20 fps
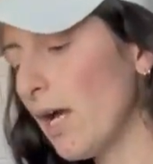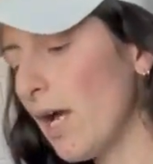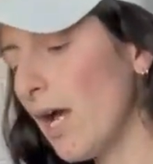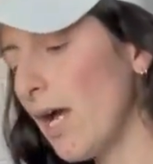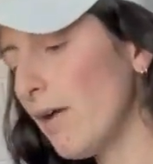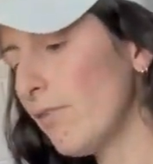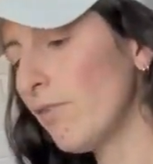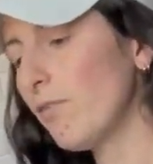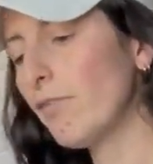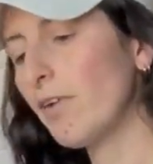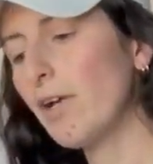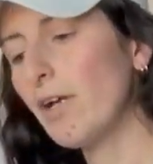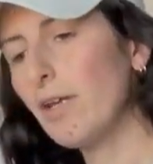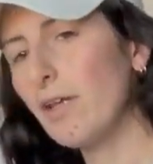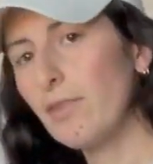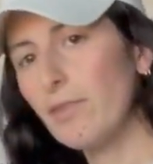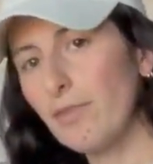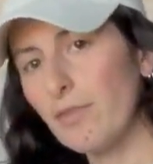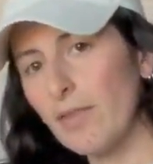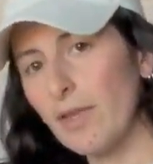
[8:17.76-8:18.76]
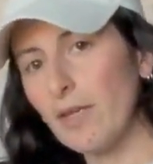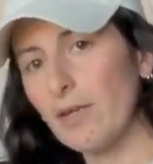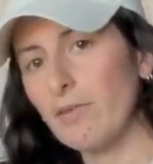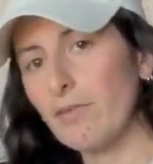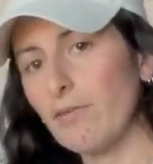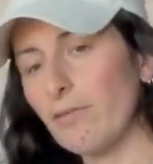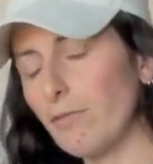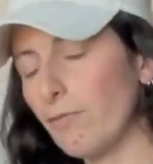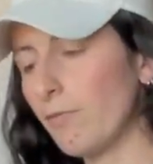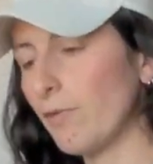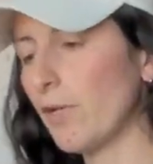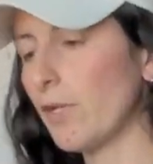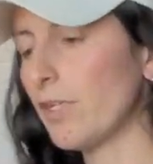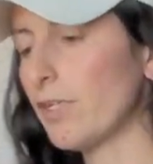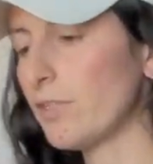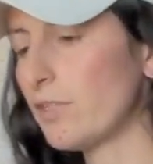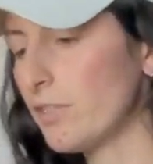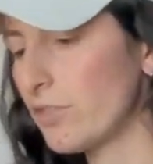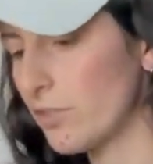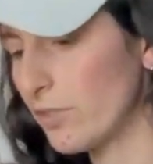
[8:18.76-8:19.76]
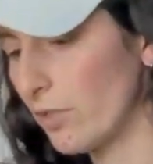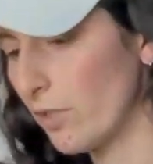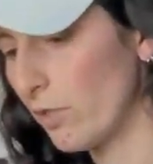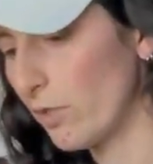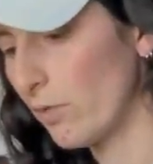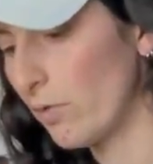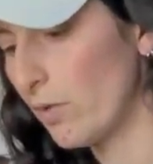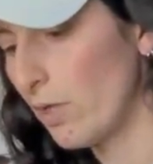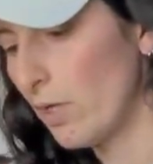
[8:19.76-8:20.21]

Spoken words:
I have a very thin foot, so